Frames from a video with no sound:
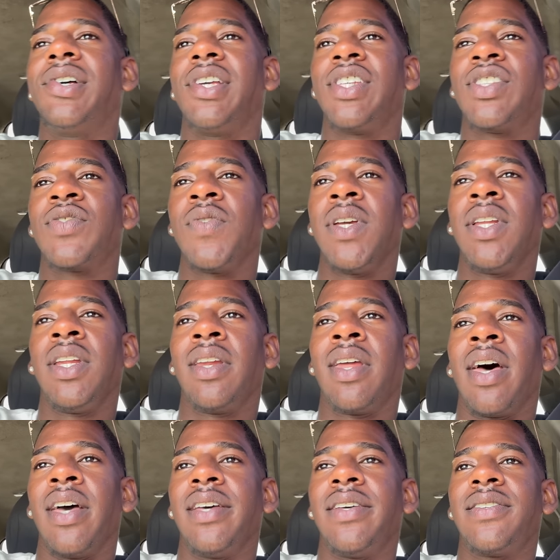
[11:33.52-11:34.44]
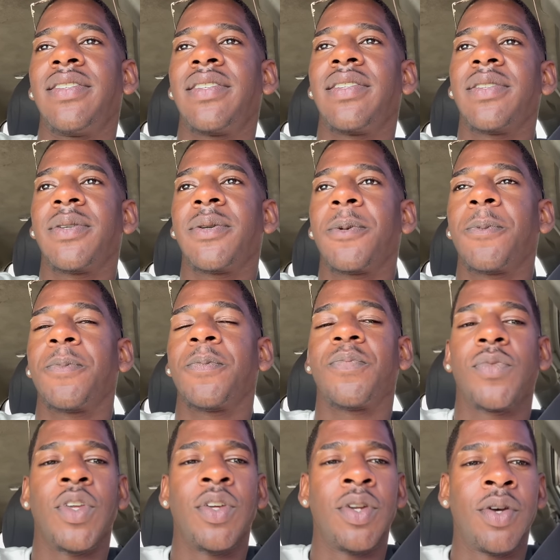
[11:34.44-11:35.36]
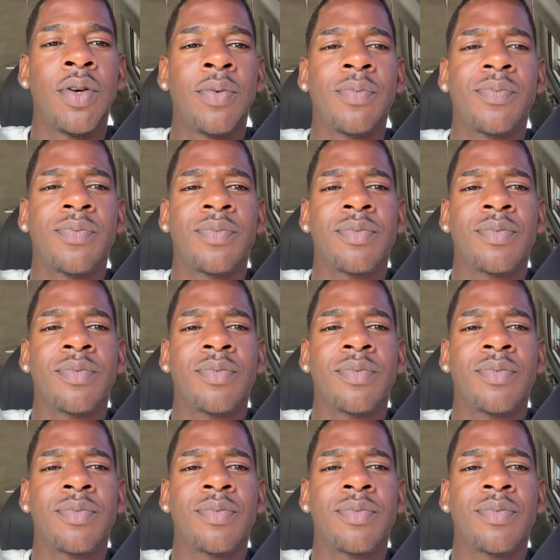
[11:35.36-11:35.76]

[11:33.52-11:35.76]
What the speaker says: It's really nice, you know?